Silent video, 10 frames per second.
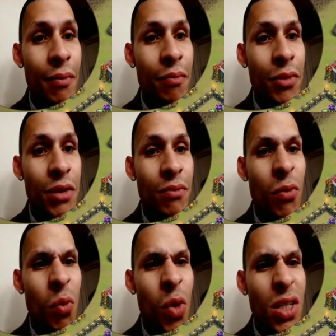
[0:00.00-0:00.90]
wasn't
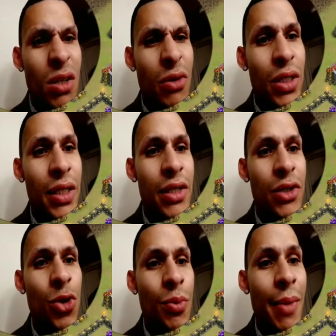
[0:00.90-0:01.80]
really a super
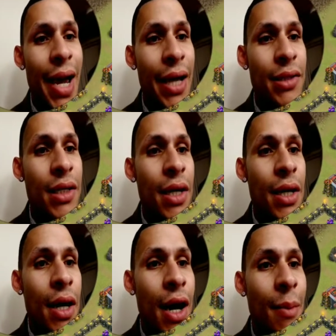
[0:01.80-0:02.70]
max.
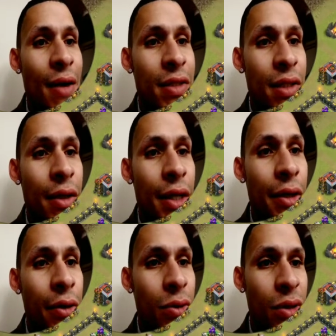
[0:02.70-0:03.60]
Obviously the heroes are
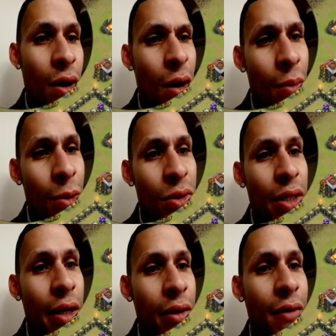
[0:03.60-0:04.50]
almost there, level
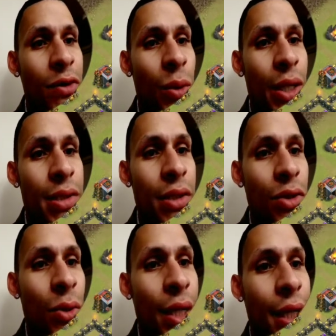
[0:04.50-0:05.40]
26 queen.
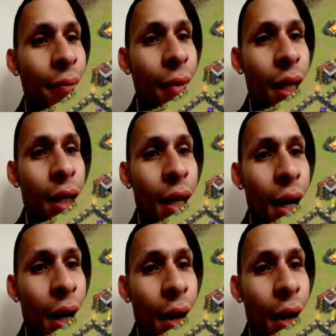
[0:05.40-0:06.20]
The